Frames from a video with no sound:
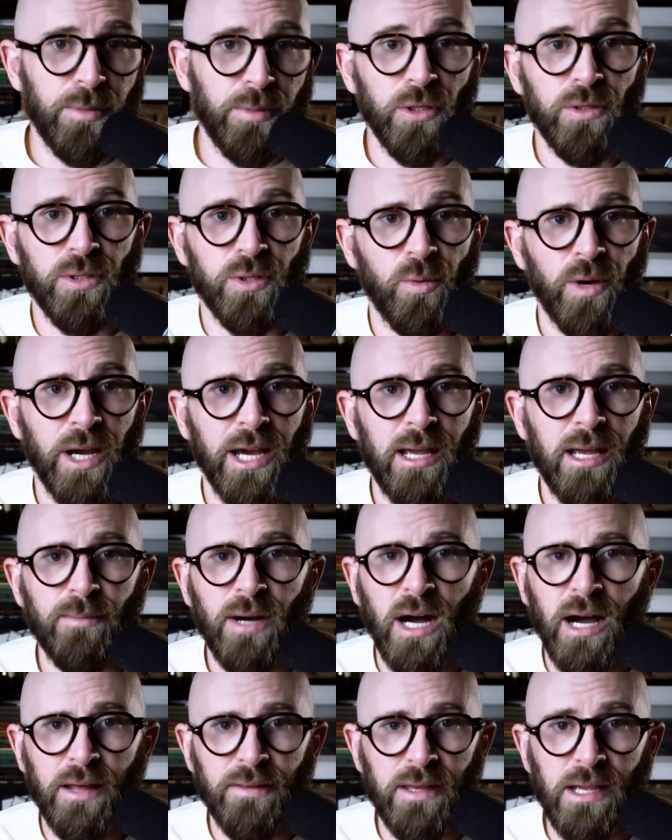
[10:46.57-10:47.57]
pulled away
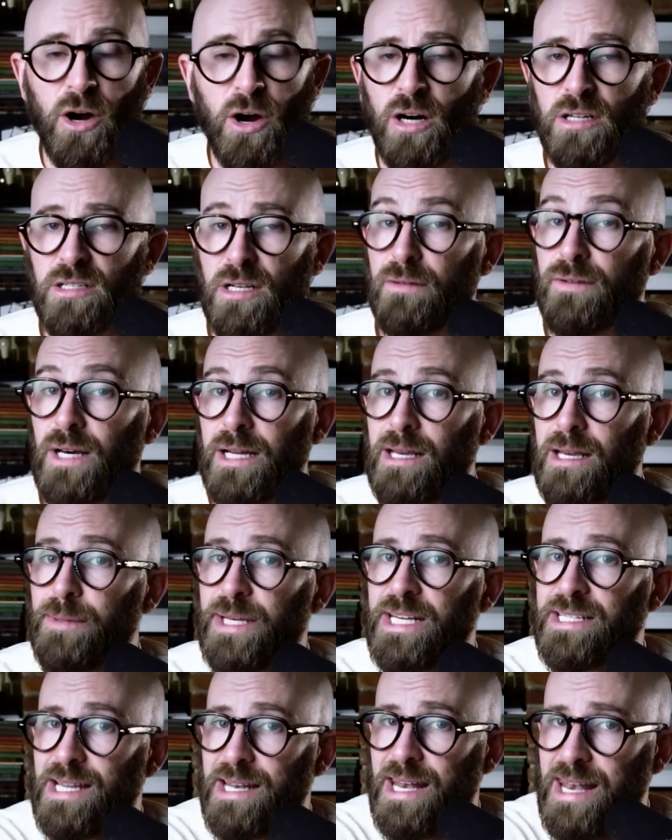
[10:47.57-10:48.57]
by the hotter, funnier
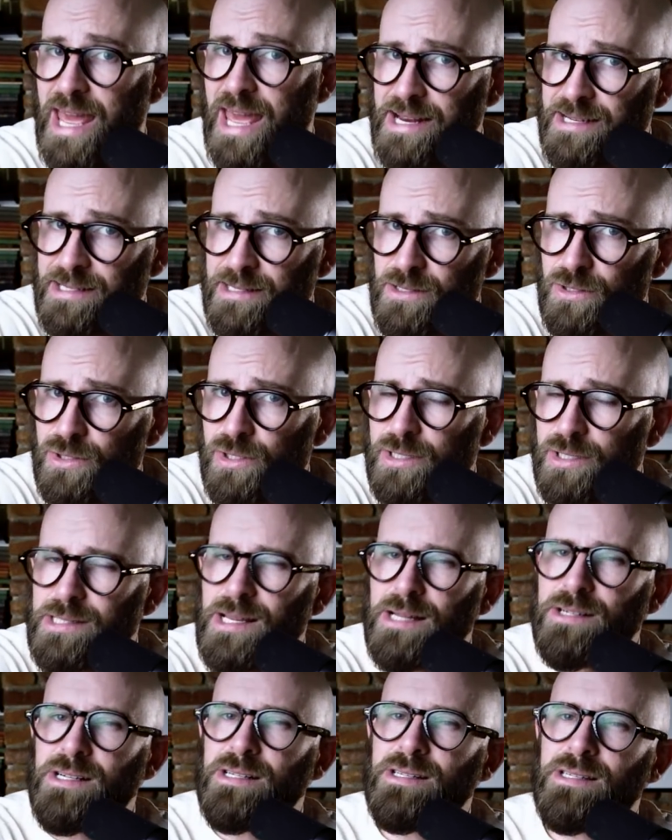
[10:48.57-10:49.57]
person next door,
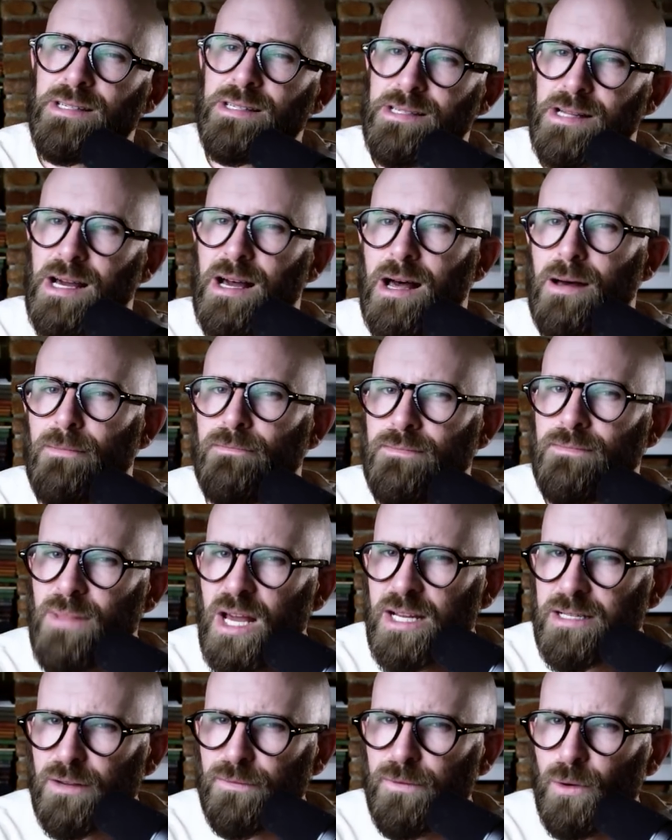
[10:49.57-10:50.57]
such a star
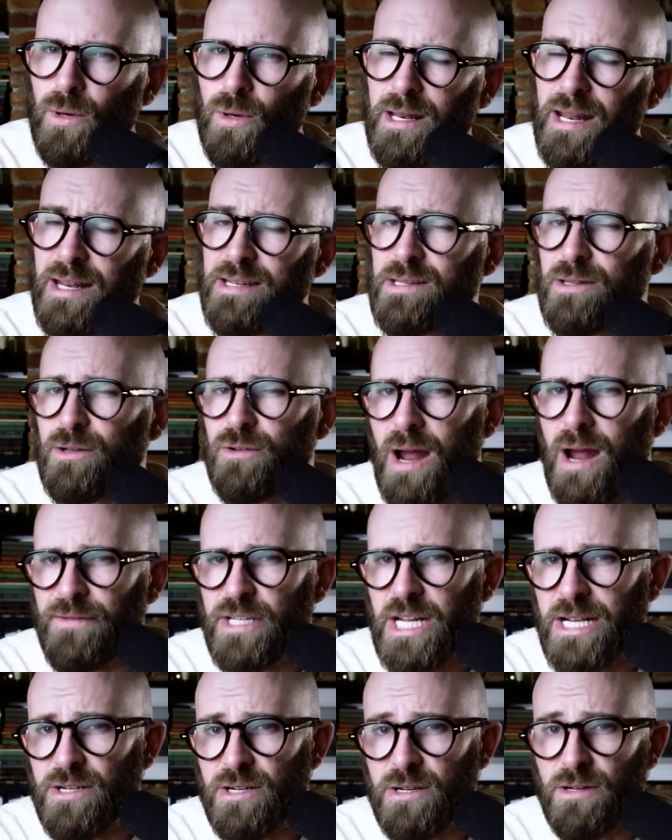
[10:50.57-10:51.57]
might have fallen under the
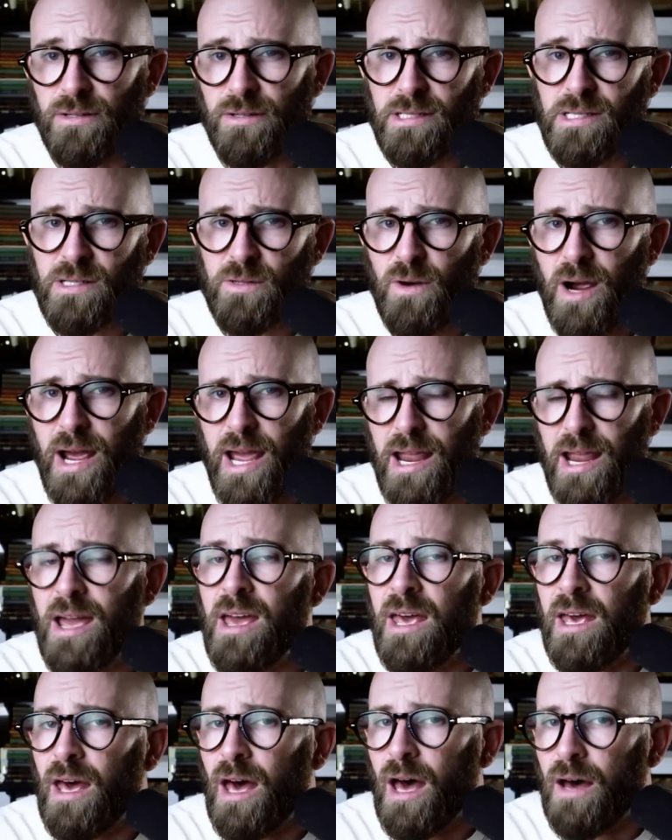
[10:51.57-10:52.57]
gravitational sway
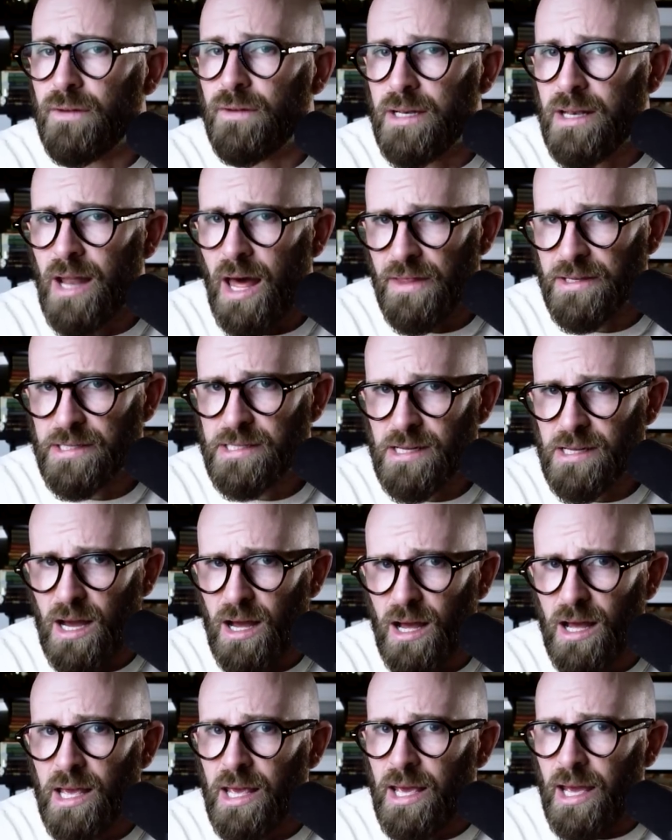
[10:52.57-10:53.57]
of another
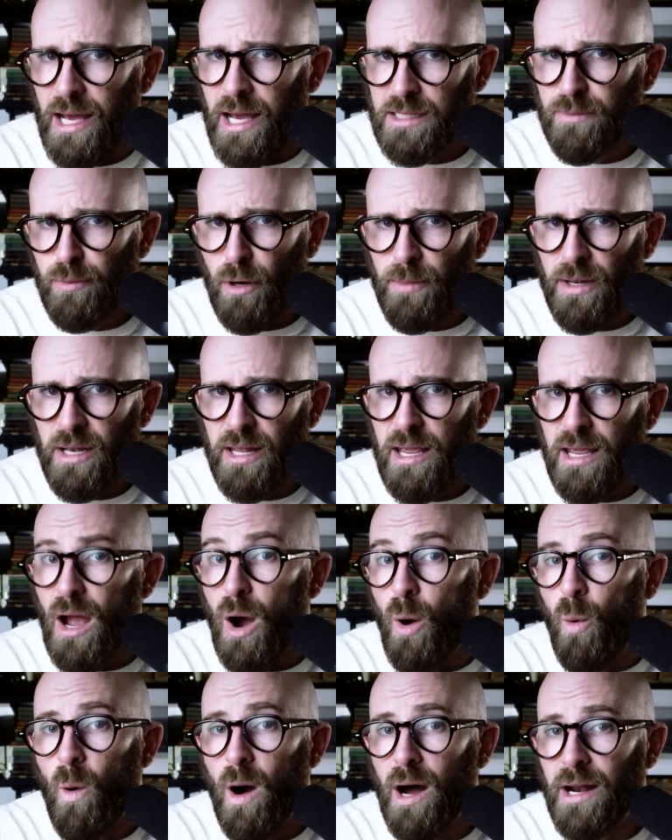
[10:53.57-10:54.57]
star, and probably
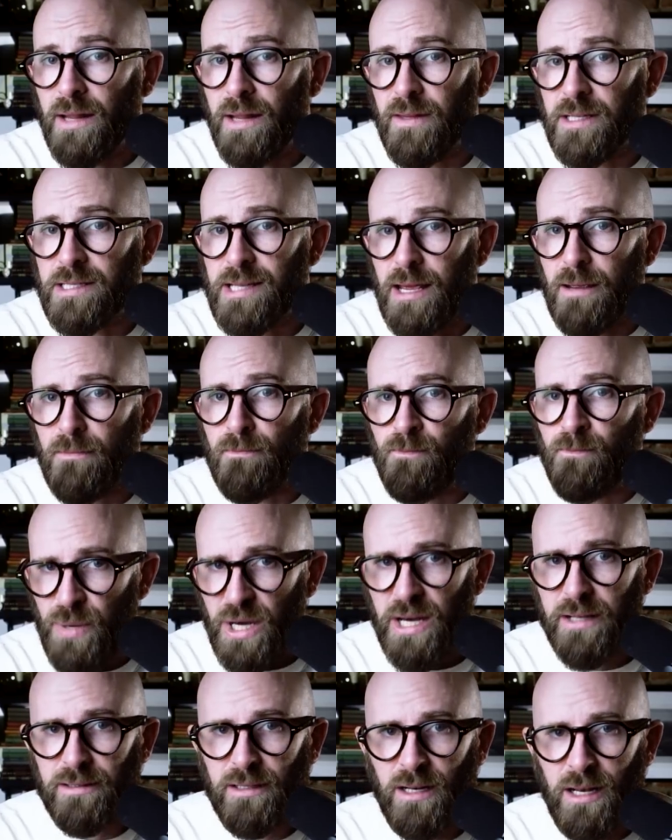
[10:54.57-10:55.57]
a one in the same
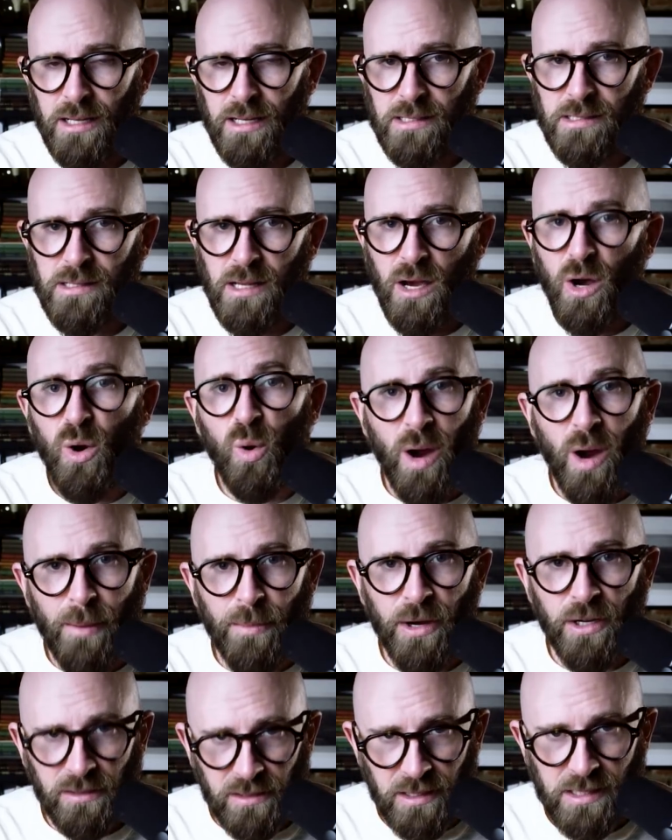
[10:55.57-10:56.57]
birth cluster where
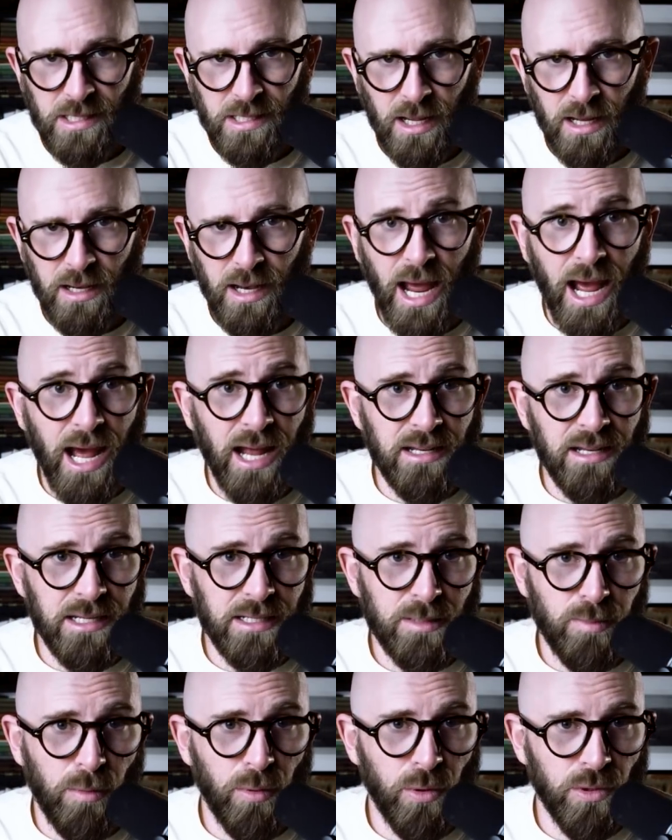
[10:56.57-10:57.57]
both the Sun and
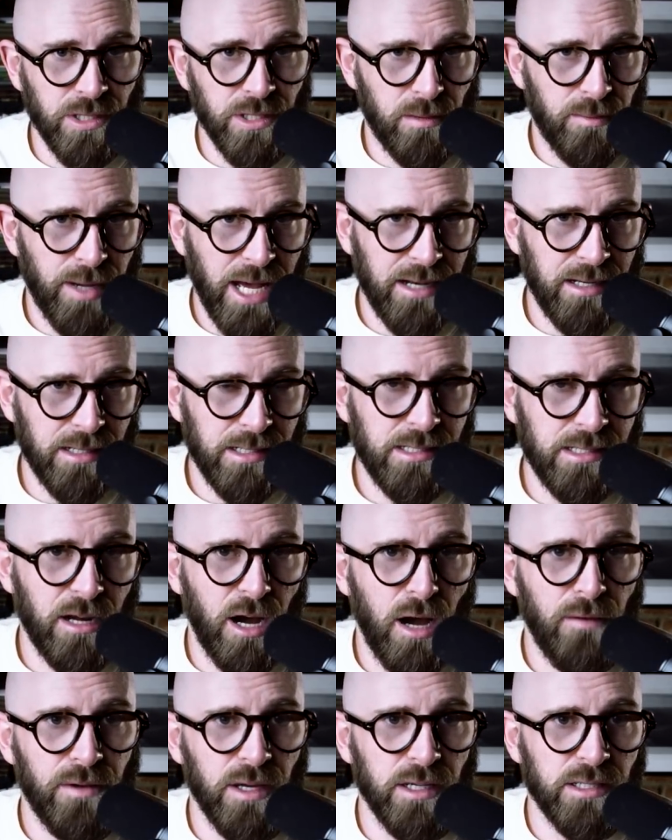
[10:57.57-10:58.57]
its before companion
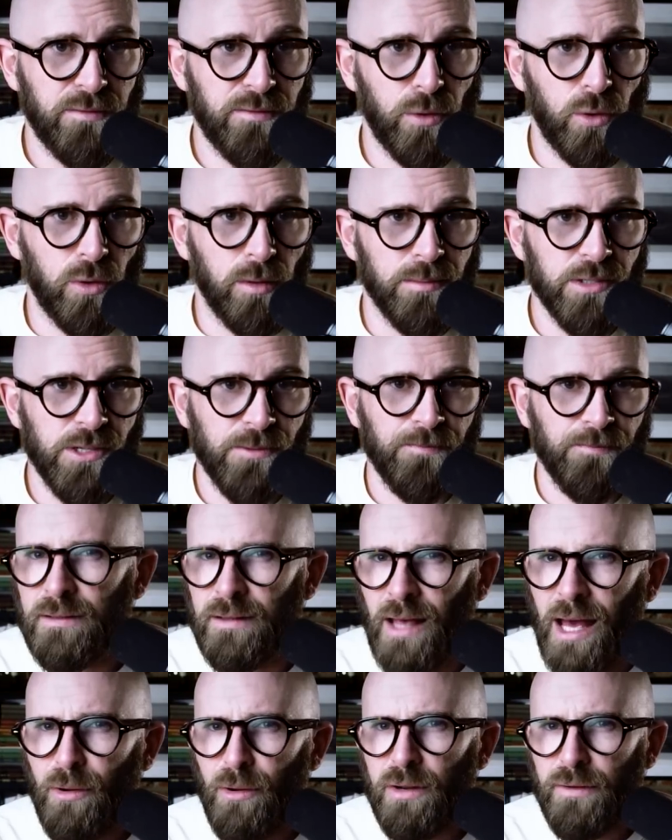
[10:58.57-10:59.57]
star first formed.
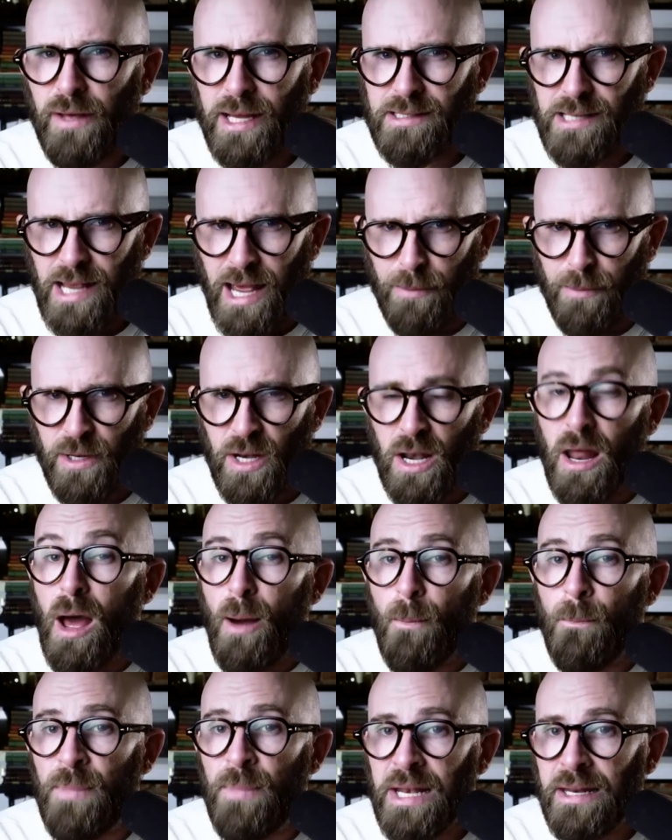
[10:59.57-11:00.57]
That would have had to happen
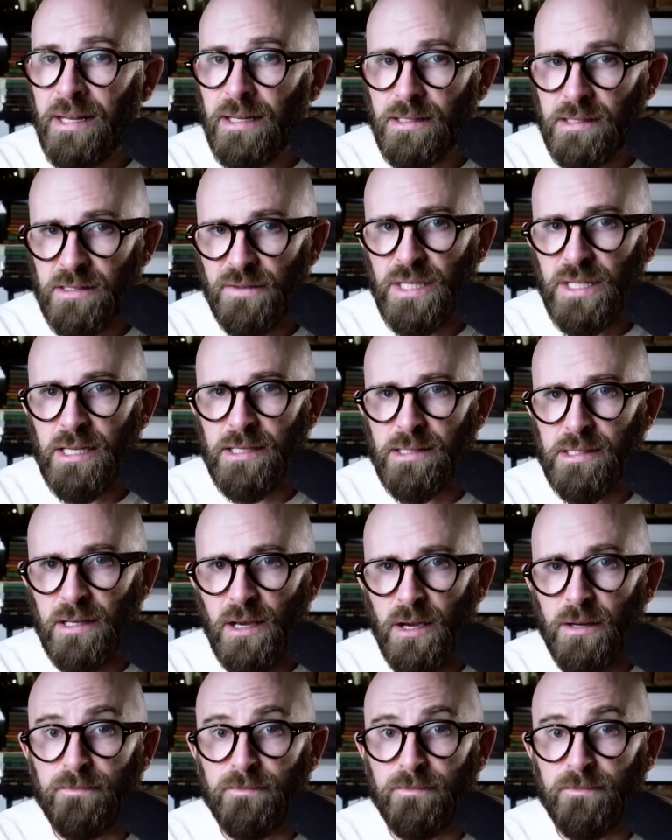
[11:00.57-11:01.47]
billions of years ago.